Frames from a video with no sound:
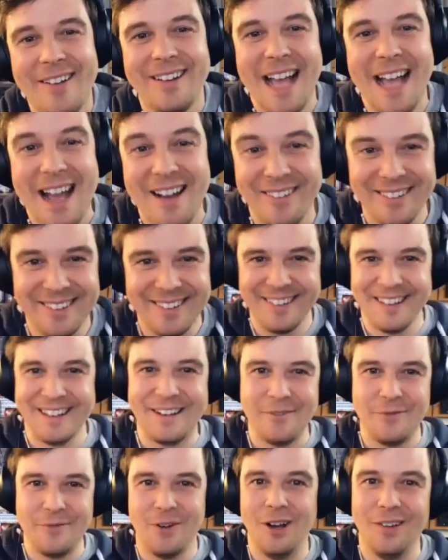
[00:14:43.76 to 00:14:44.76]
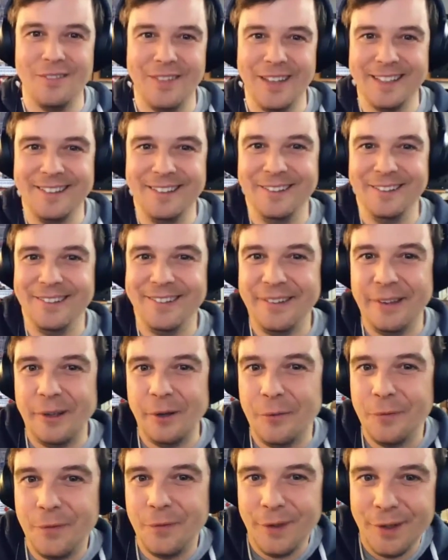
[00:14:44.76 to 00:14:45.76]
how has it like evolved? Like, do you
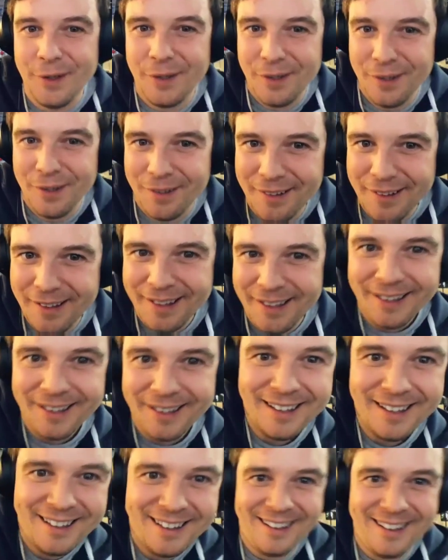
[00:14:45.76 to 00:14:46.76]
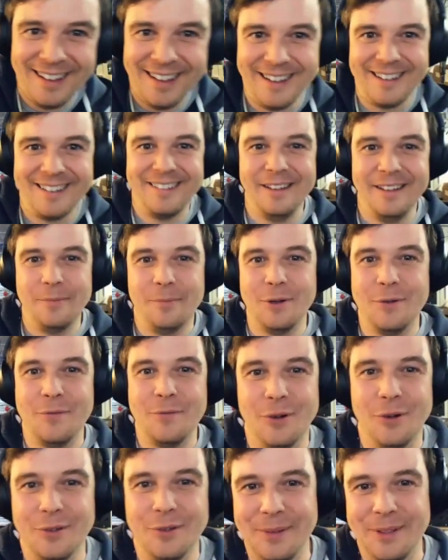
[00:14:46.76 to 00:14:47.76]
still feel like deep
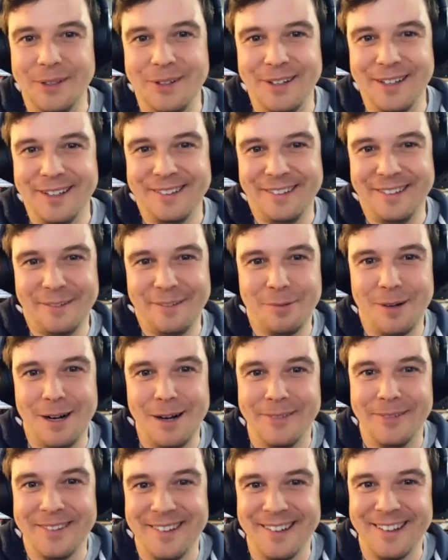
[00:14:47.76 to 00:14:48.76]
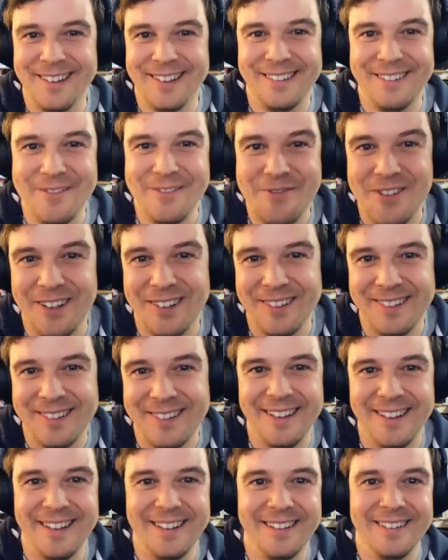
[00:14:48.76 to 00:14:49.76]
reinforcement learning is as promising as it felt
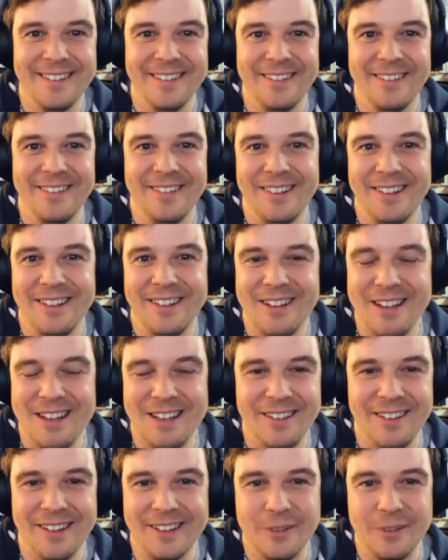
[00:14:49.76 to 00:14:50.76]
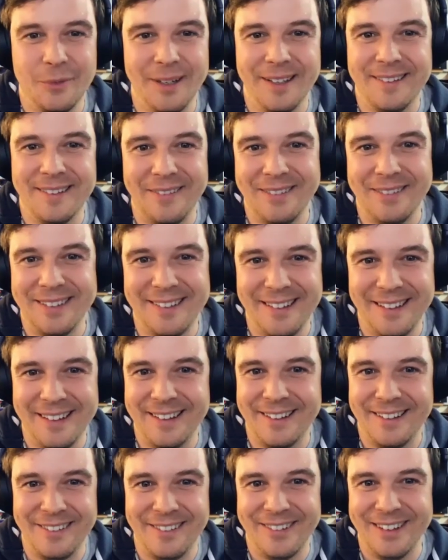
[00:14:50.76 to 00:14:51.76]
uh, in like twenty
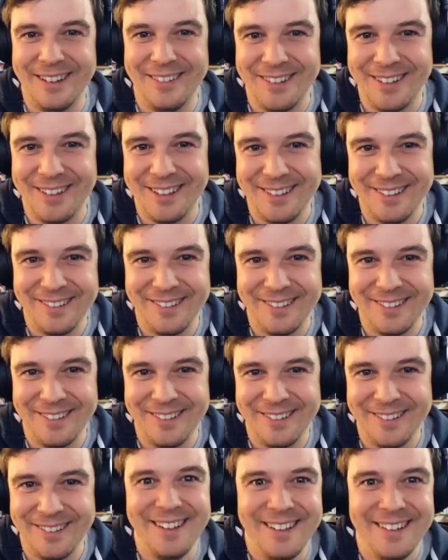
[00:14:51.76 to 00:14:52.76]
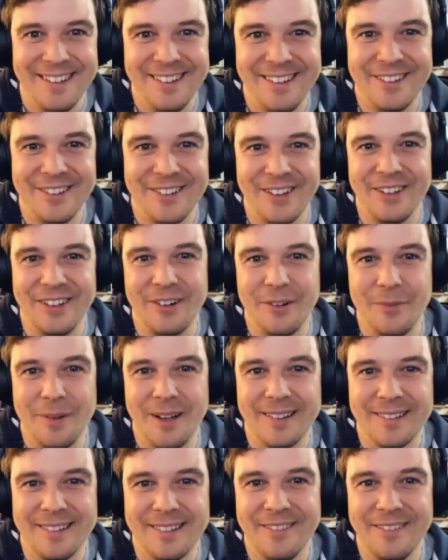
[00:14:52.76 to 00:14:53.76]
seventeen or whenever you you joined the
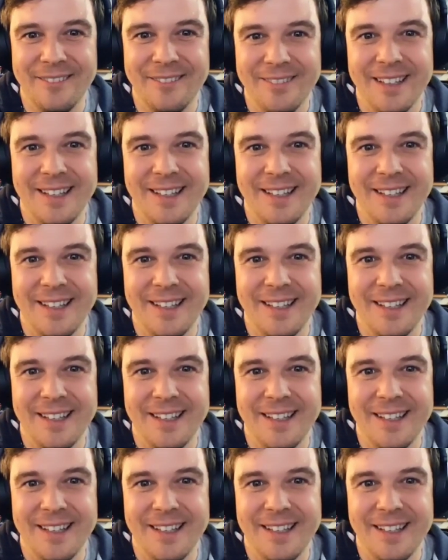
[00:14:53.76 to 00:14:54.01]
robotics team?